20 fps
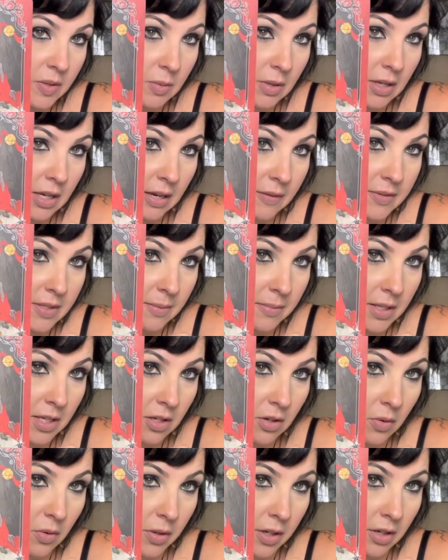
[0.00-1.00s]
we have something
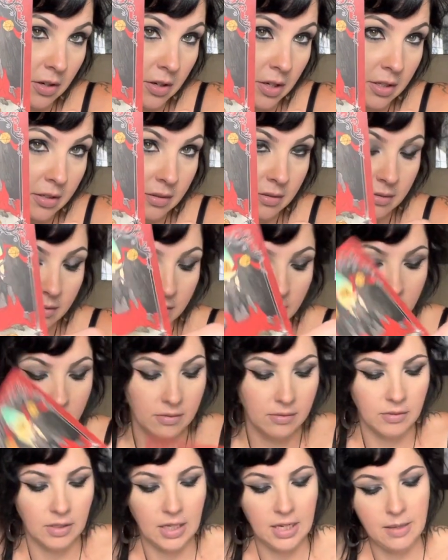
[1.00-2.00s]
going on,
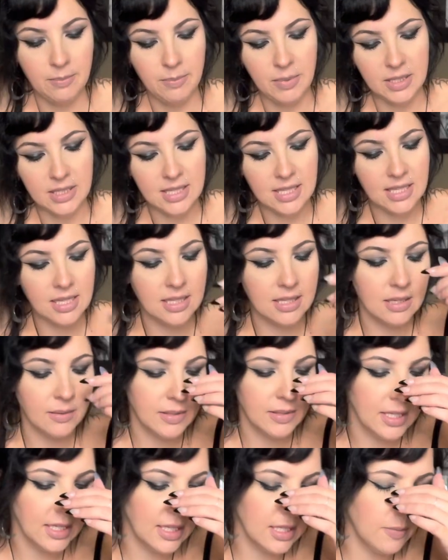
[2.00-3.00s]
right? But see, the
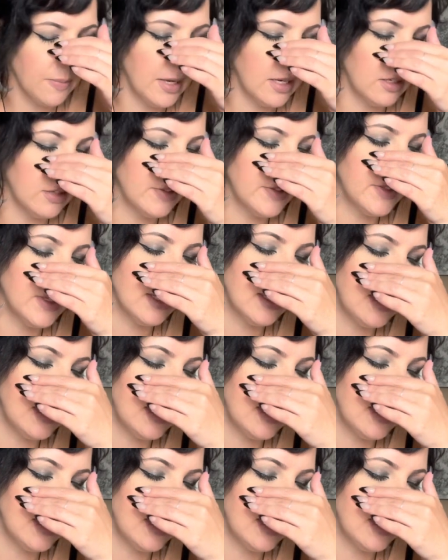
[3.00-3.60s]
Six of Pentacles is